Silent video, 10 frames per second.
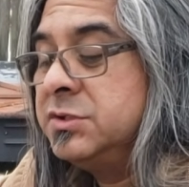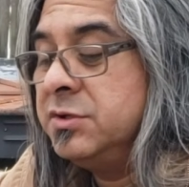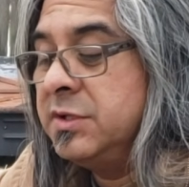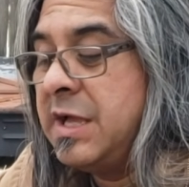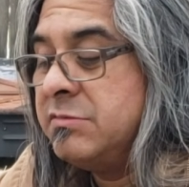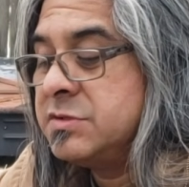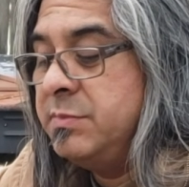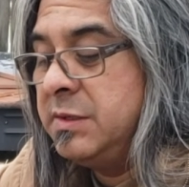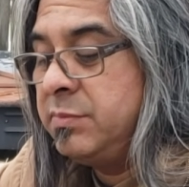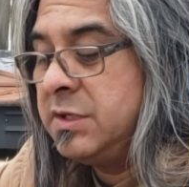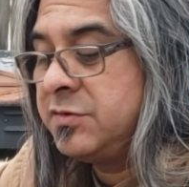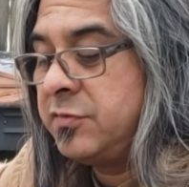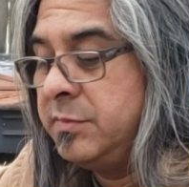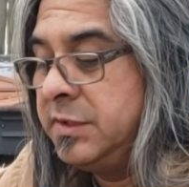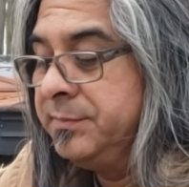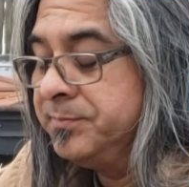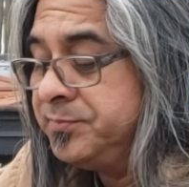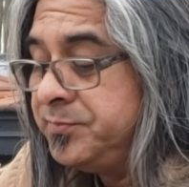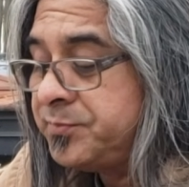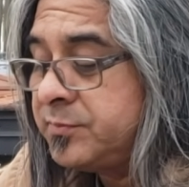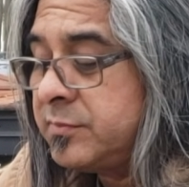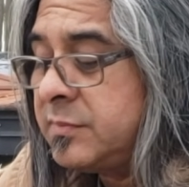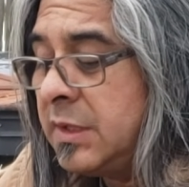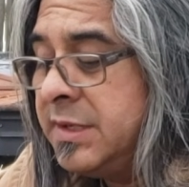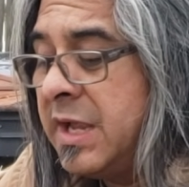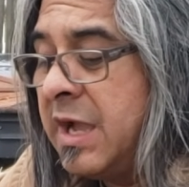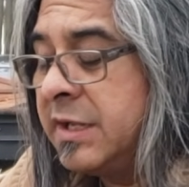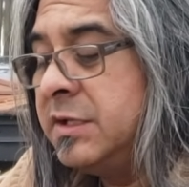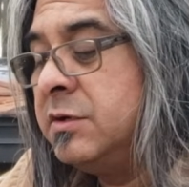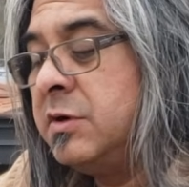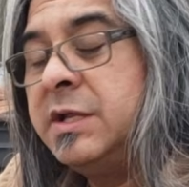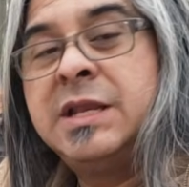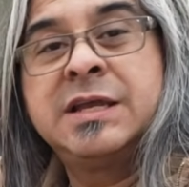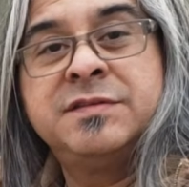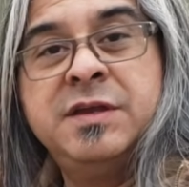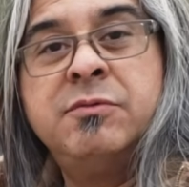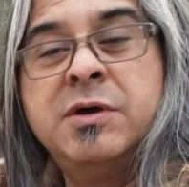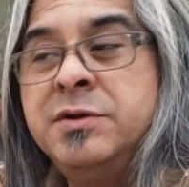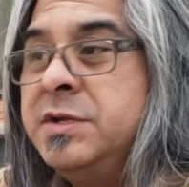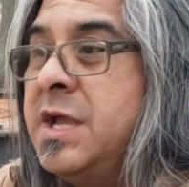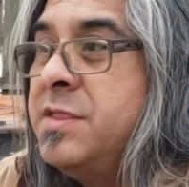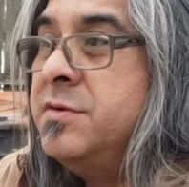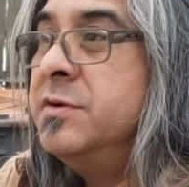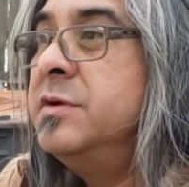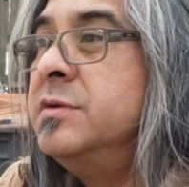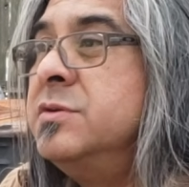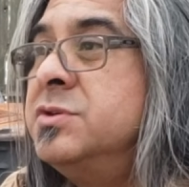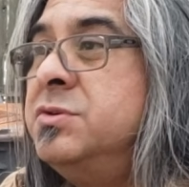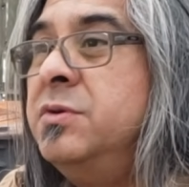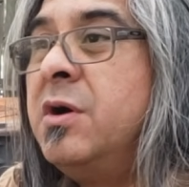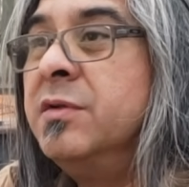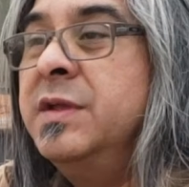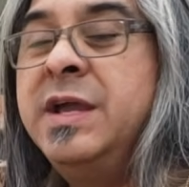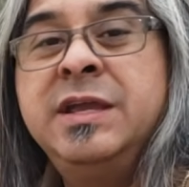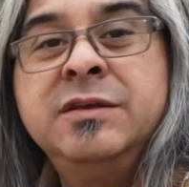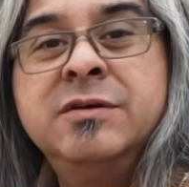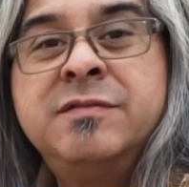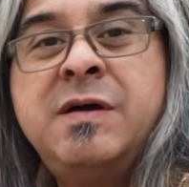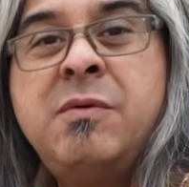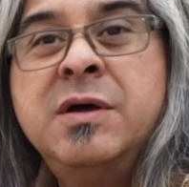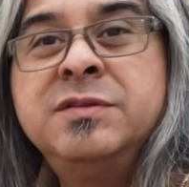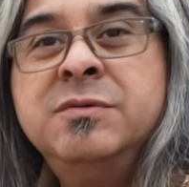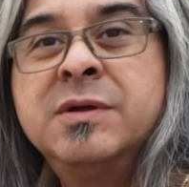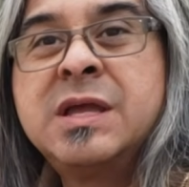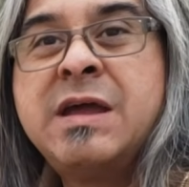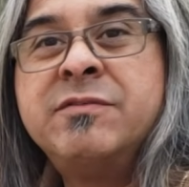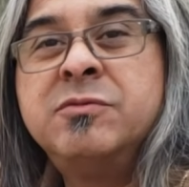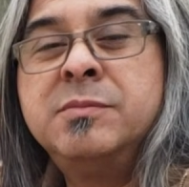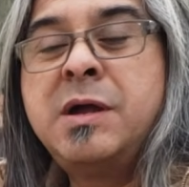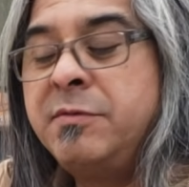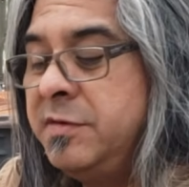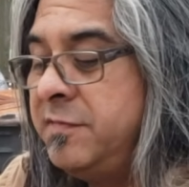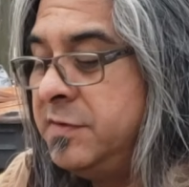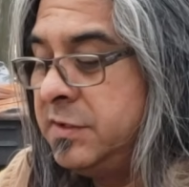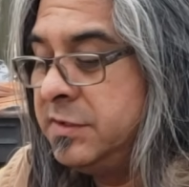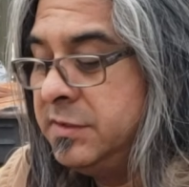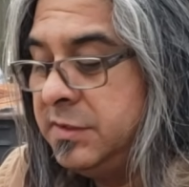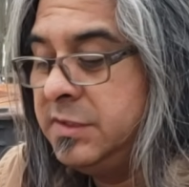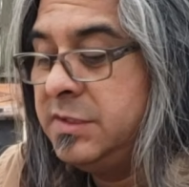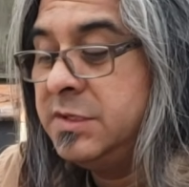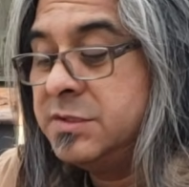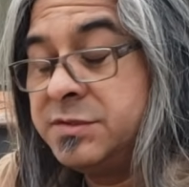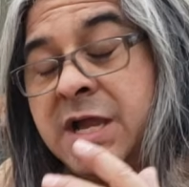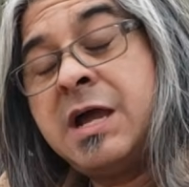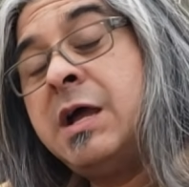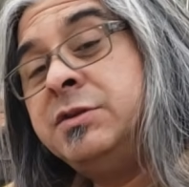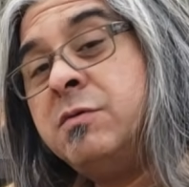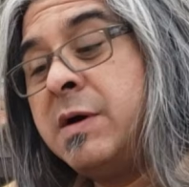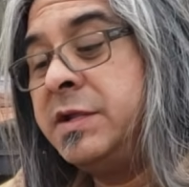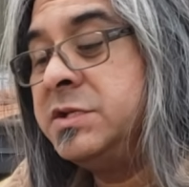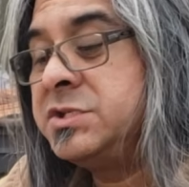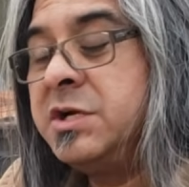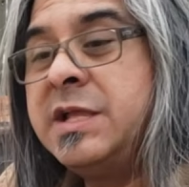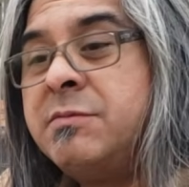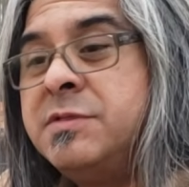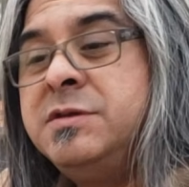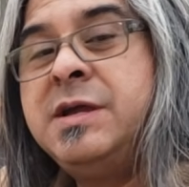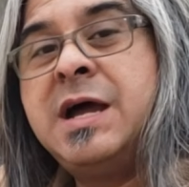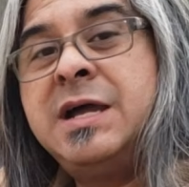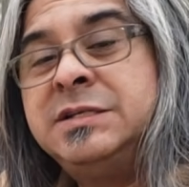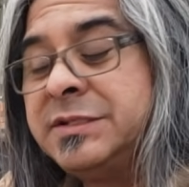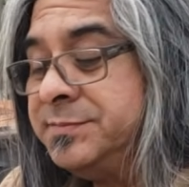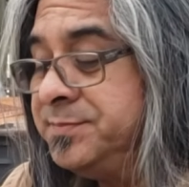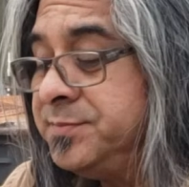So that was a big plus for me. Now I can go ahead and, like I said, run her tethered, shoot all day, you know, if I want to, without having to worry about refilling. So yeah, I do wanted to share that with you guys.